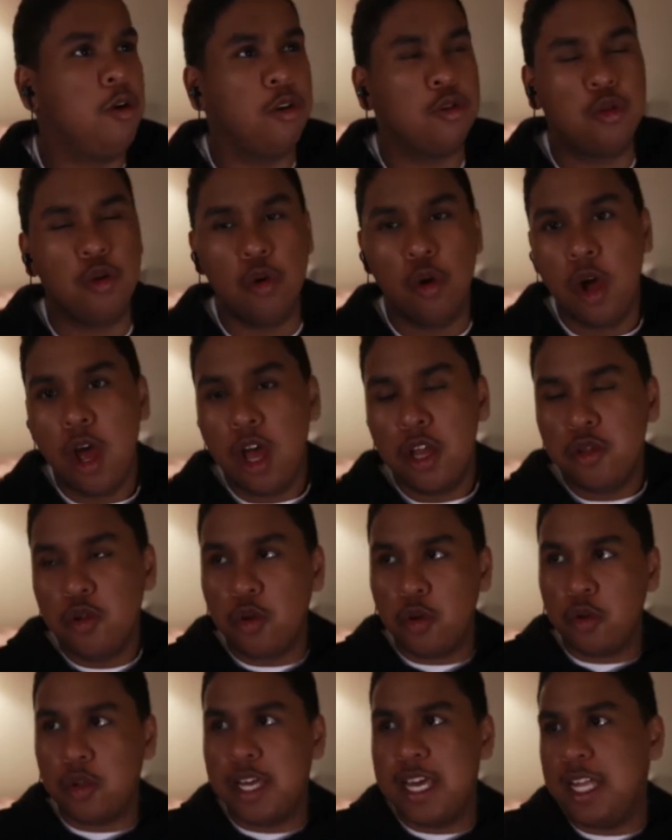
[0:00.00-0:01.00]

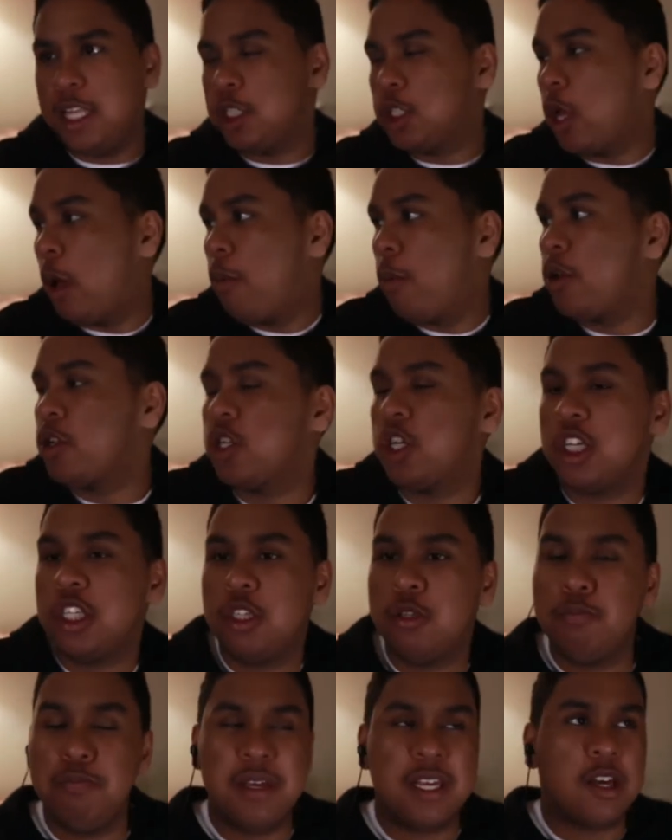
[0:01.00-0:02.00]
to kill someone
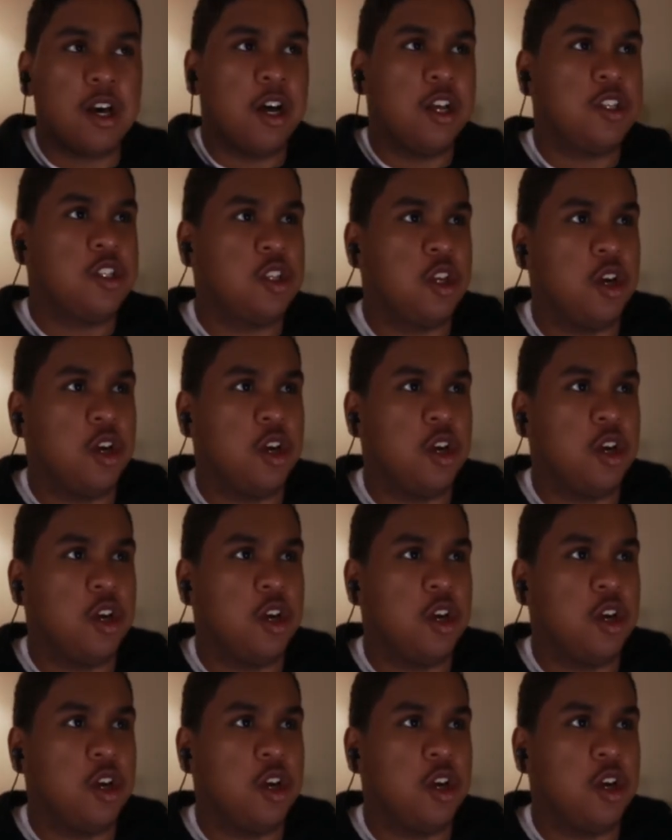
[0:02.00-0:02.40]
just because...